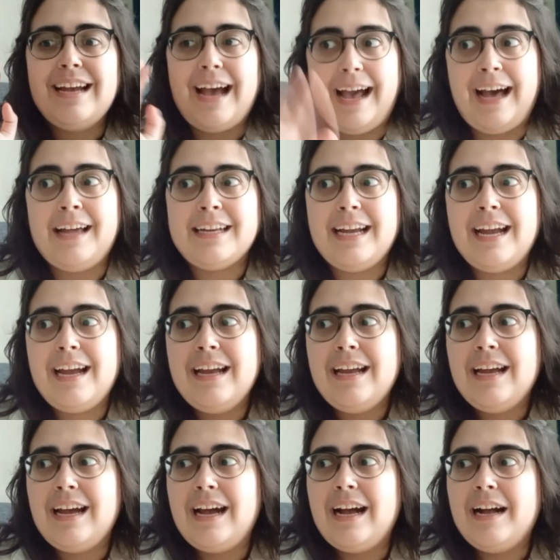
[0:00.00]
Anna,
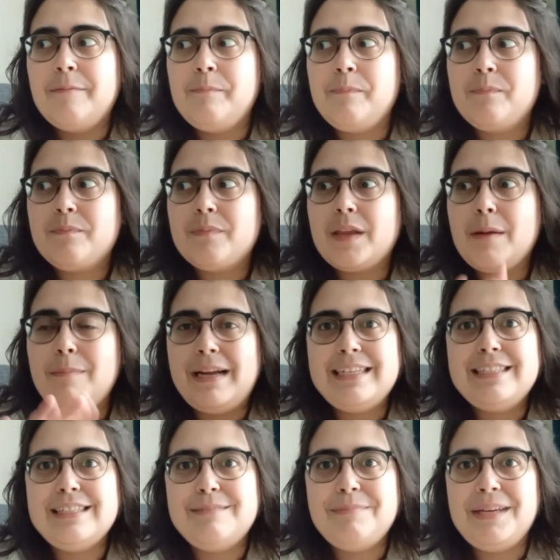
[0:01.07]

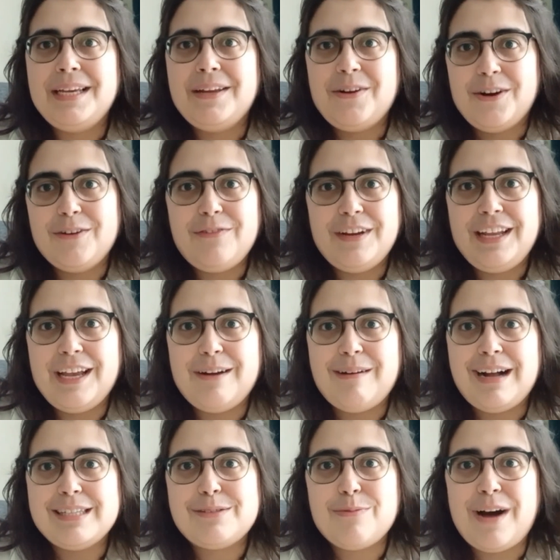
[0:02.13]
mentioned me in her video
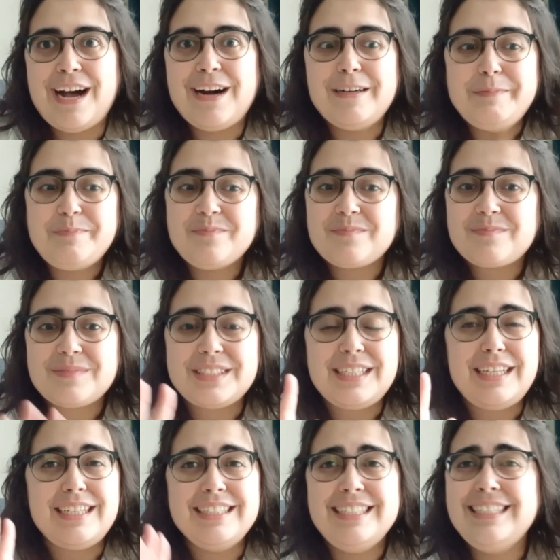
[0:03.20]
as well.
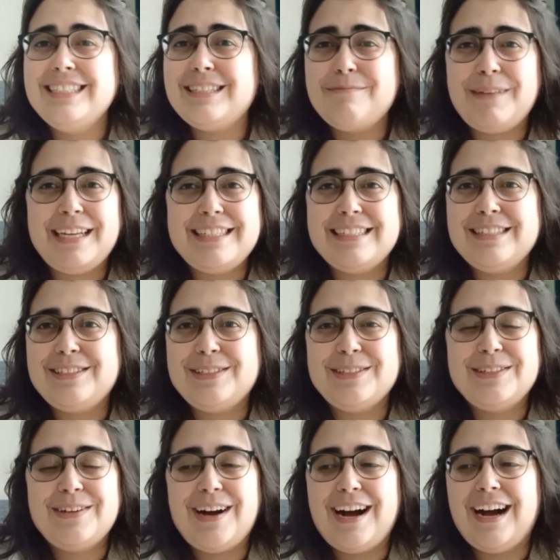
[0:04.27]
She's amazing
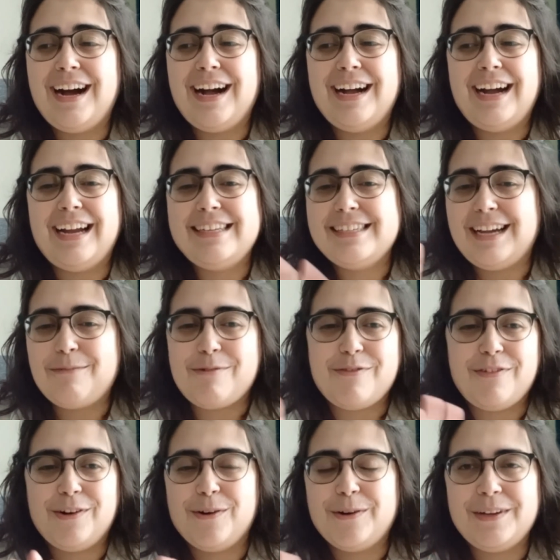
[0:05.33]
too. I chat with
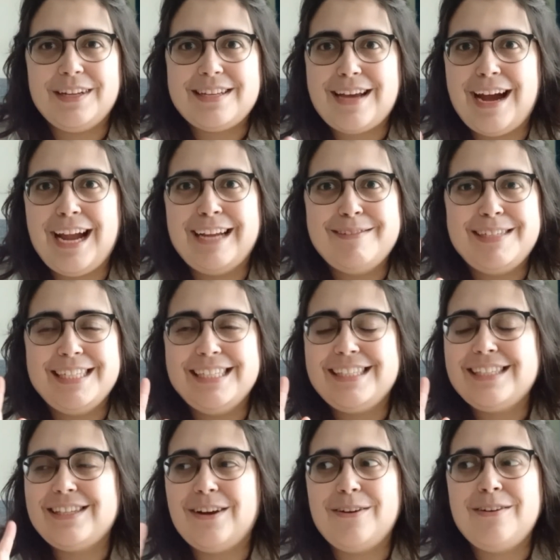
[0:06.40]
her all the time. She's
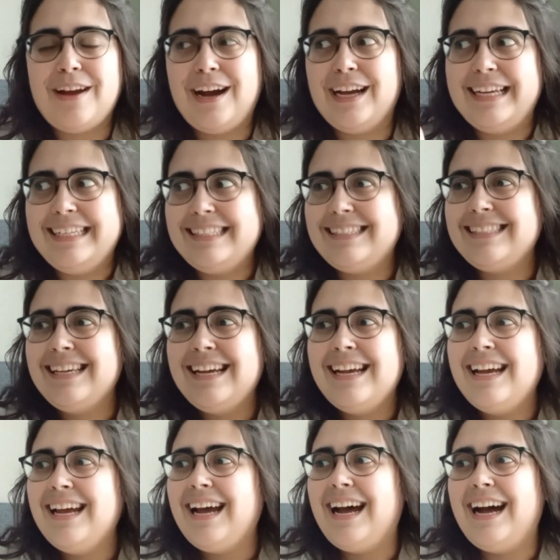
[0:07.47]
so nice.
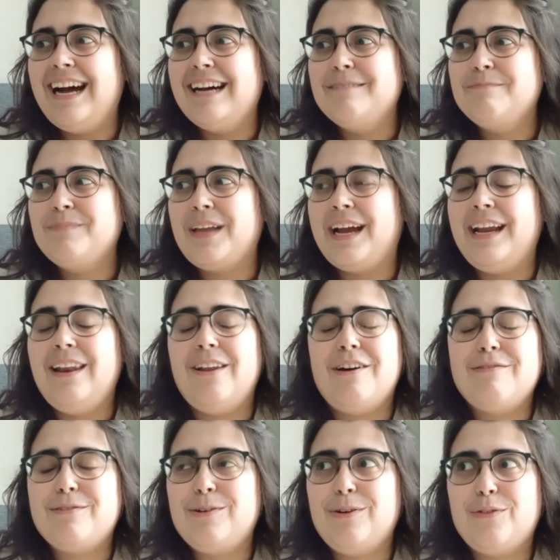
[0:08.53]
I
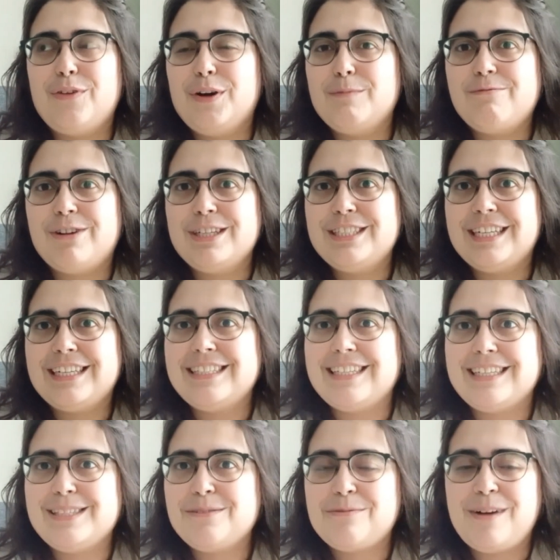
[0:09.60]
love all of her projects
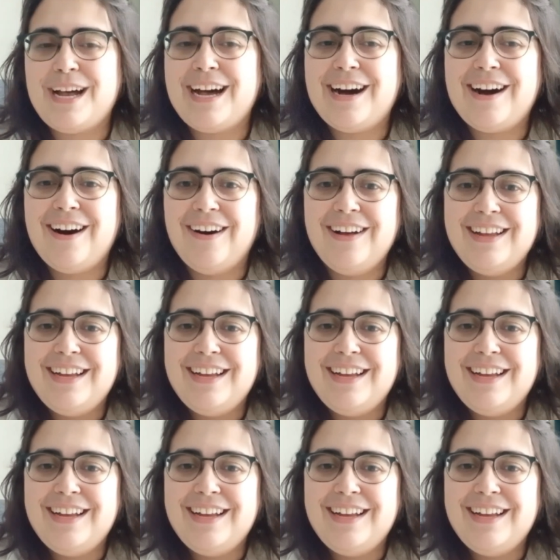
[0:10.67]
as well.